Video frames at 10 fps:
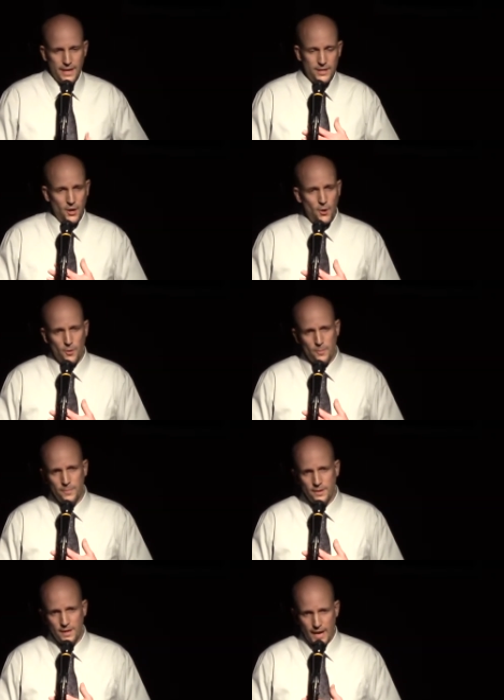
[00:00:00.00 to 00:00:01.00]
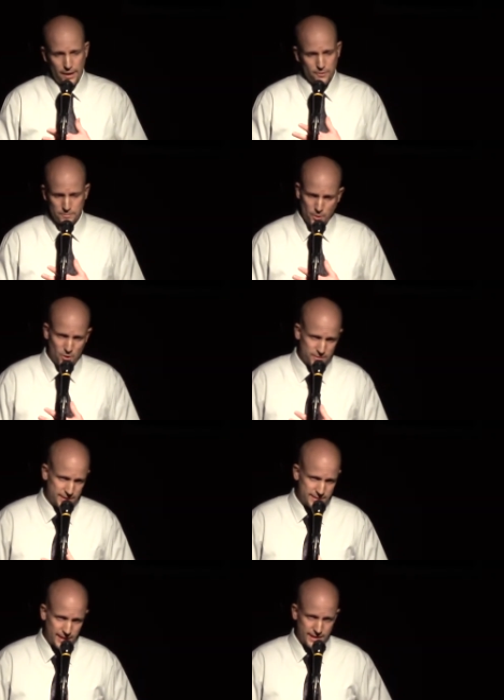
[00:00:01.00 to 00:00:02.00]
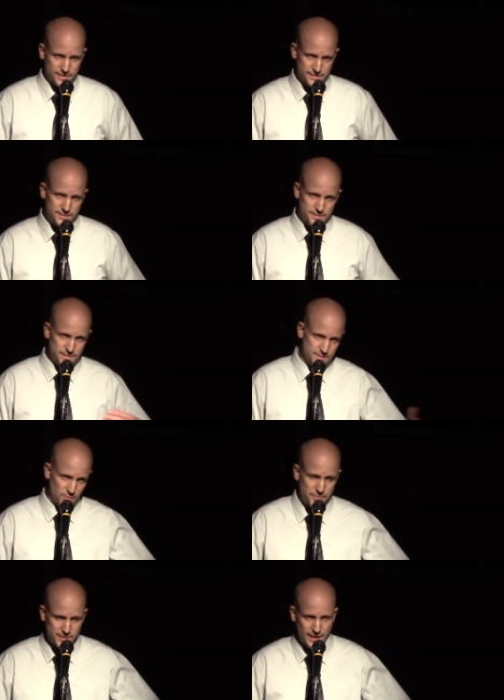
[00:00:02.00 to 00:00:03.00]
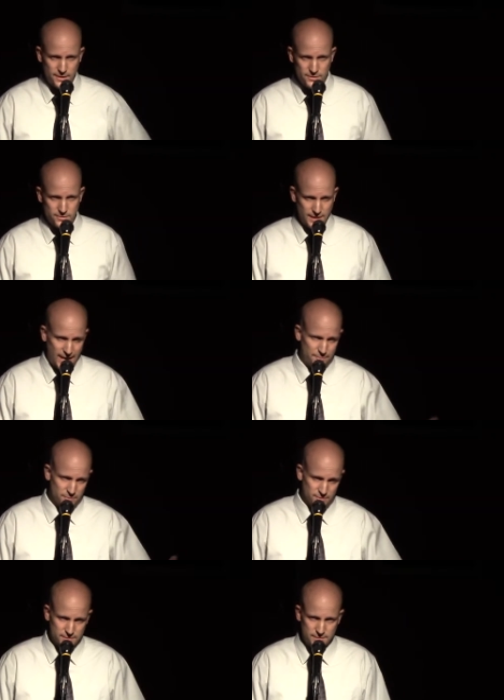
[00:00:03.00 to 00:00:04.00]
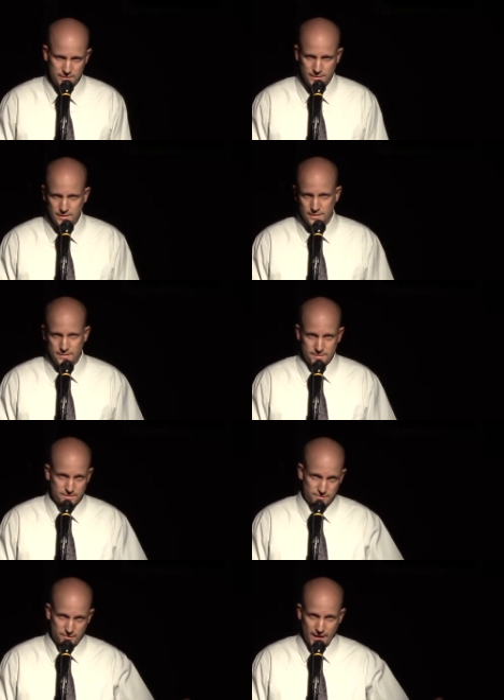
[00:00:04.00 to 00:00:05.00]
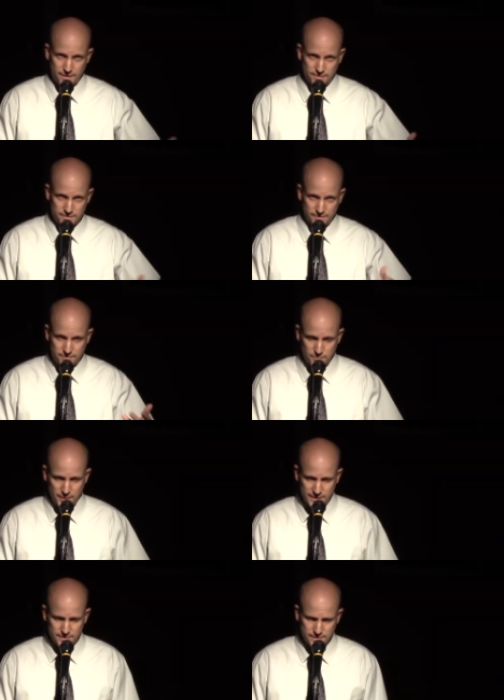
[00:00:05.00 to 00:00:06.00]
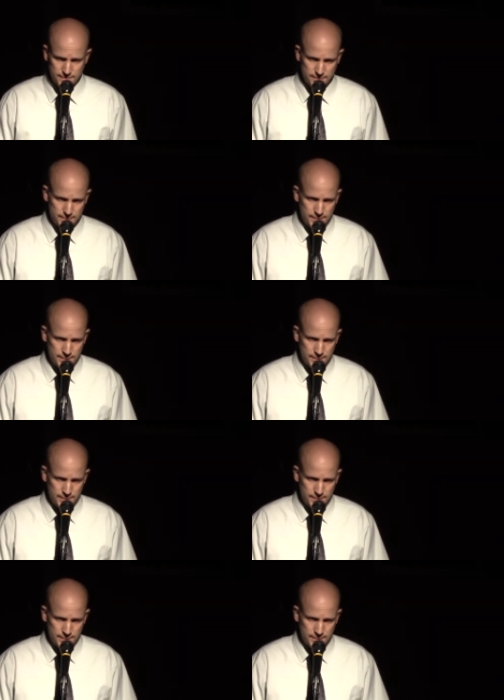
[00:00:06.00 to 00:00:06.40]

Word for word: At home, our bowl contains sweet potatoes, apples, crackers, a few pencils.